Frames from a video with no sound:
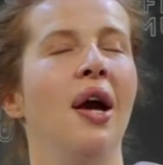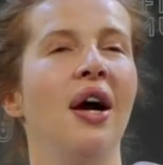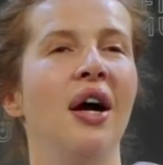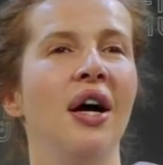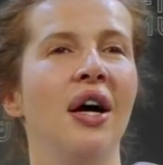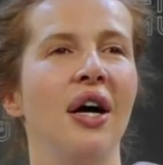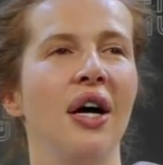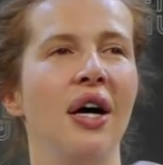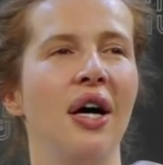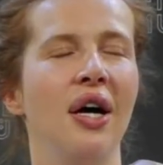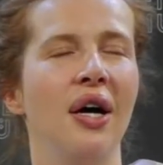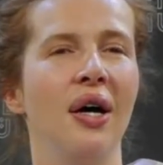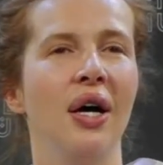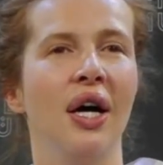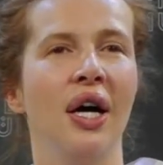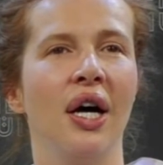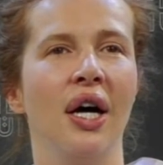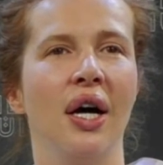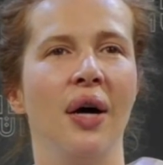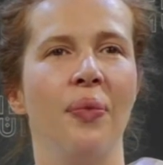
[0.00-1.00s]

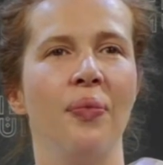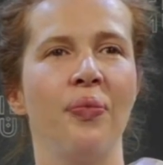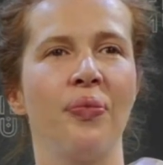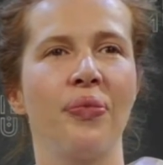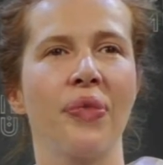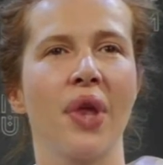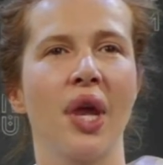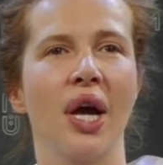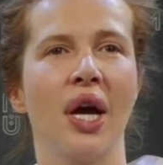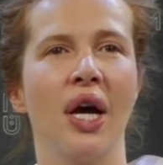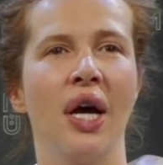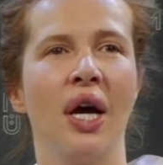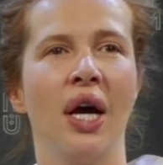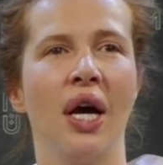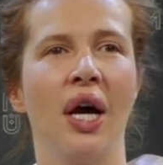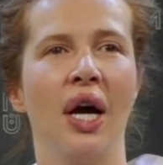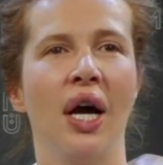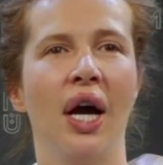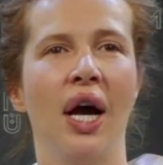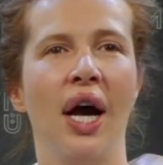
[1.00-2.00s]

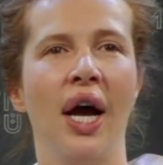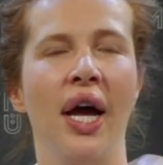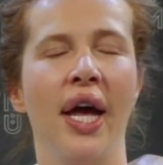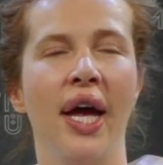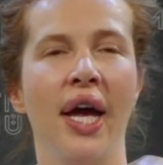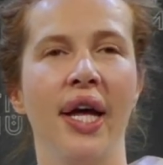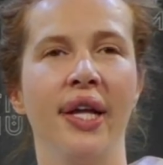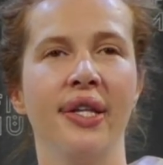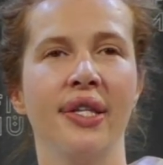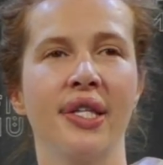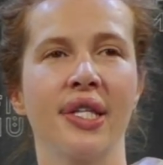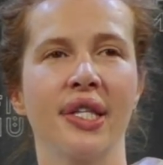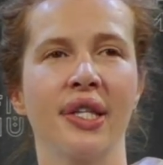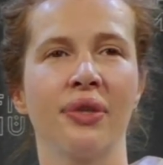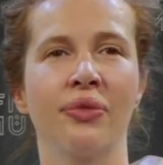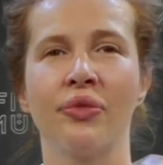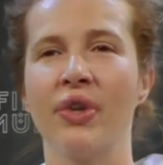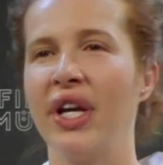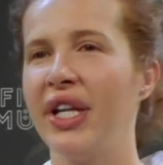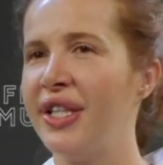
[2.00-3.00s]
I had
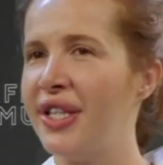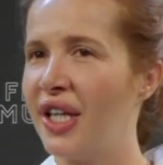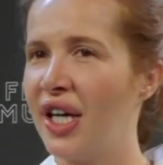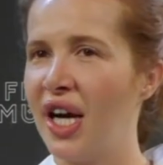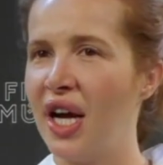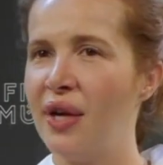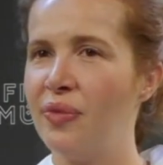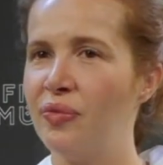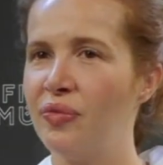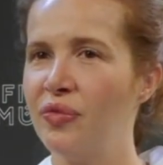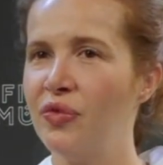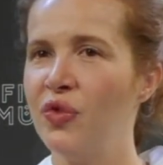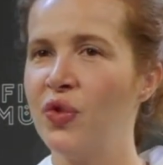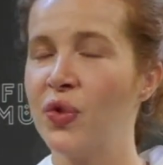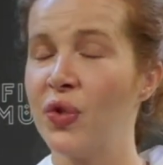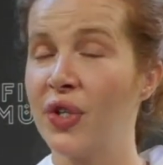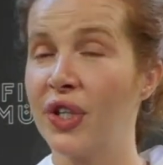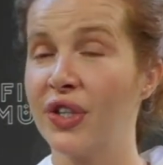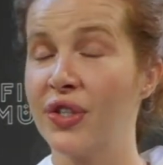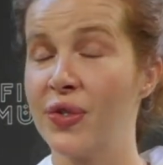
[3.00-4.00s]
great time
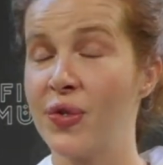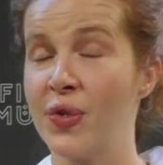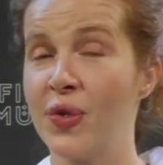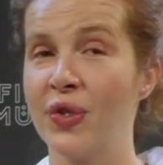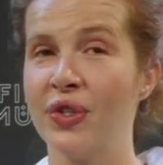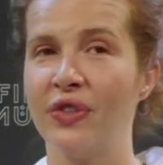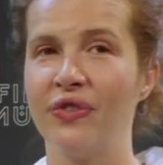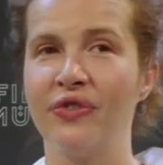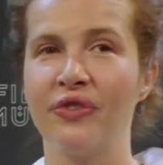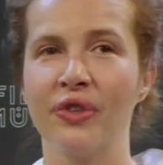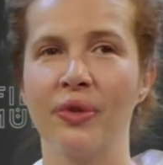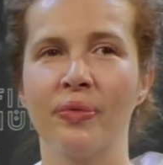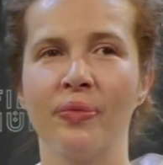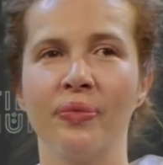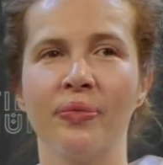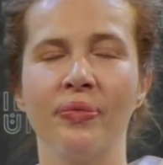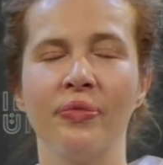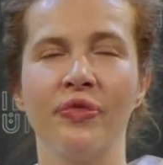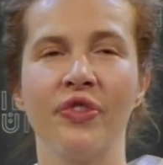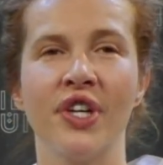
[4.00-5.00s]
during the student
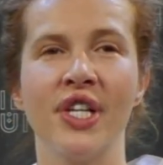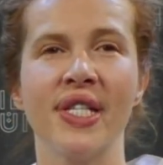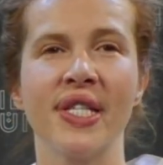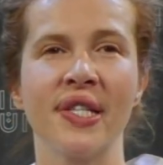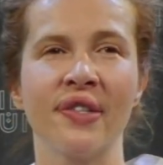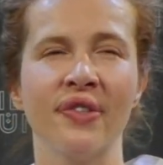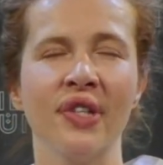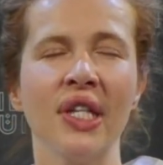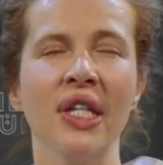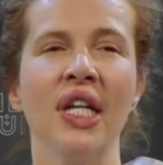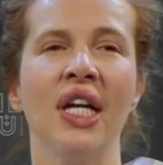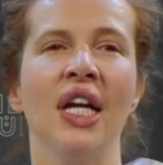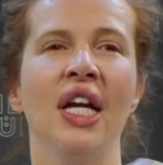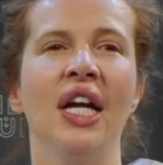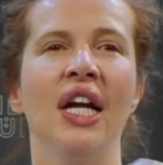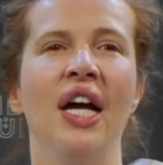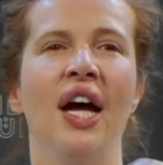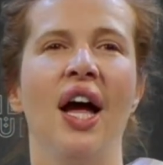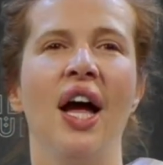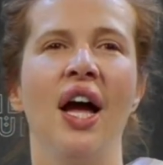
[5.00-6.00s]
film festival.
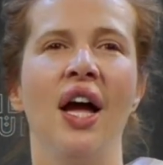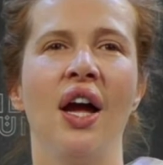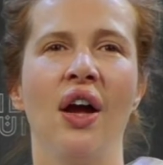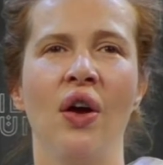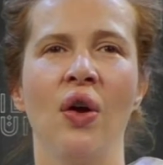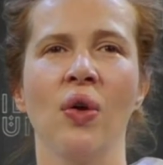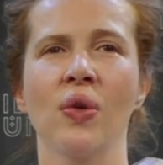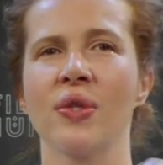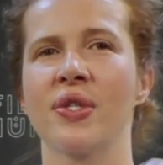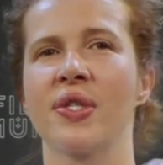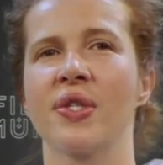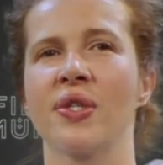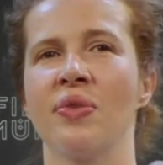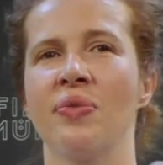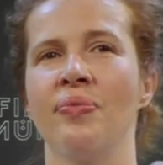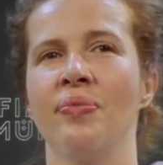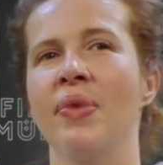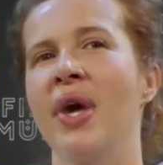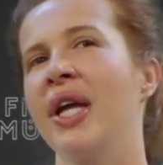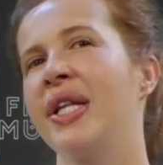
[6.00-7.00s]
I also
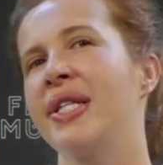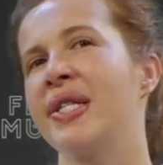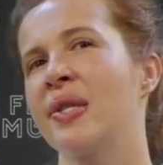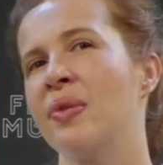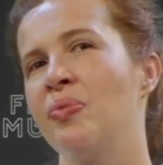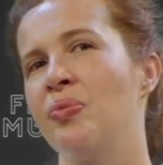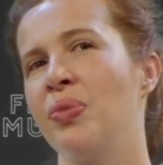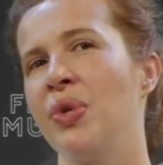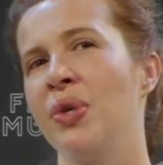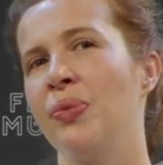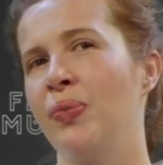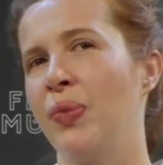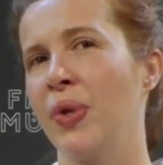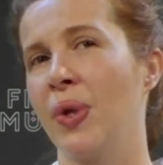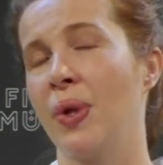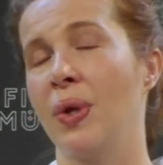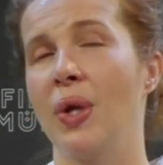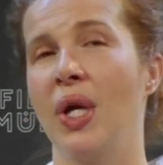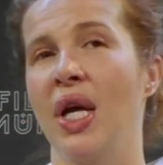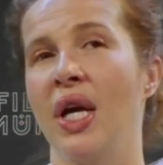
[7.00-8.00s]
met some
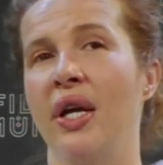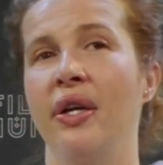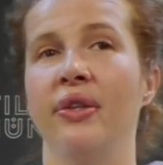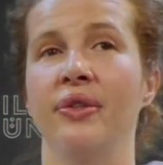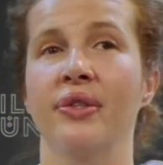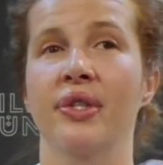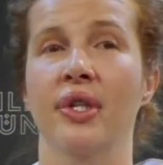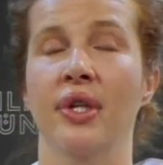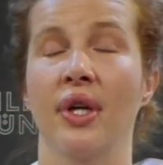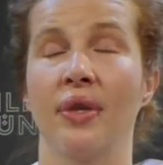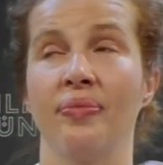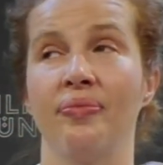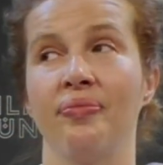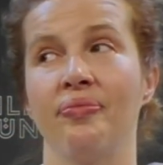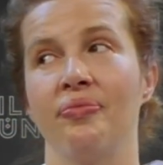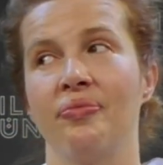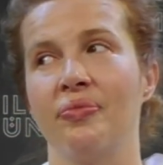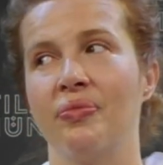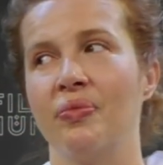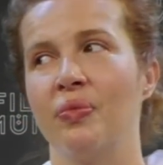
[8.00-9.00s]
people, and
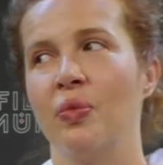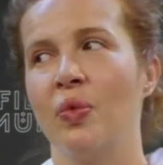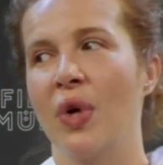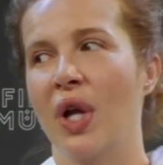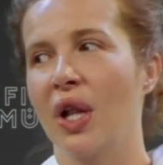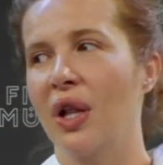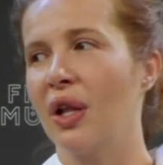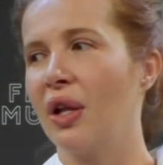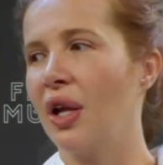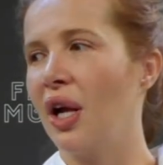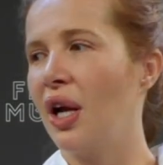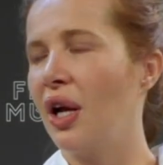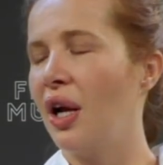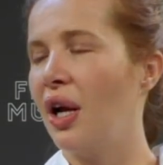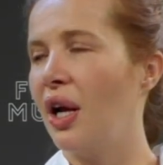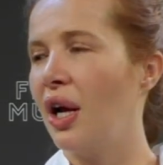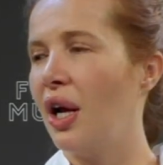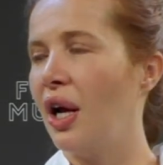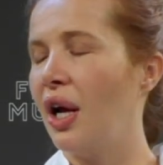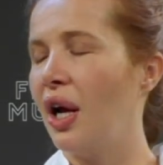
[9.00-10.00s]
well,
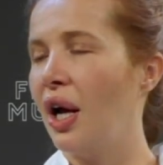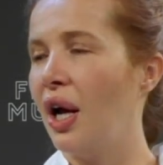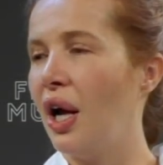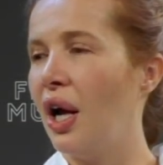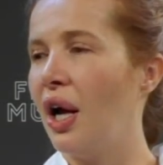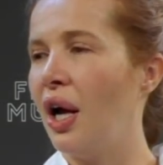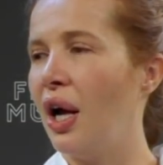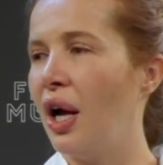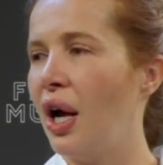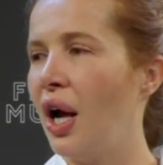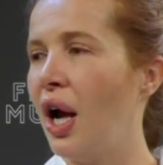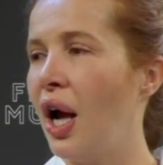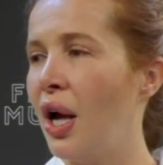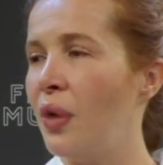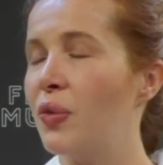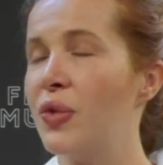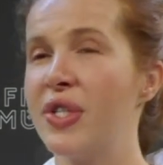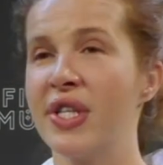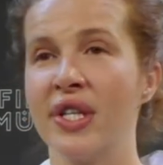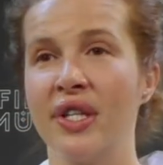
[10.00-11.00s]

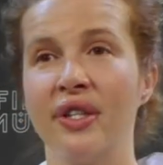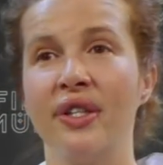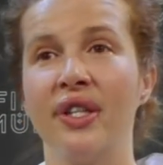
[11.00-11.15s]
I would say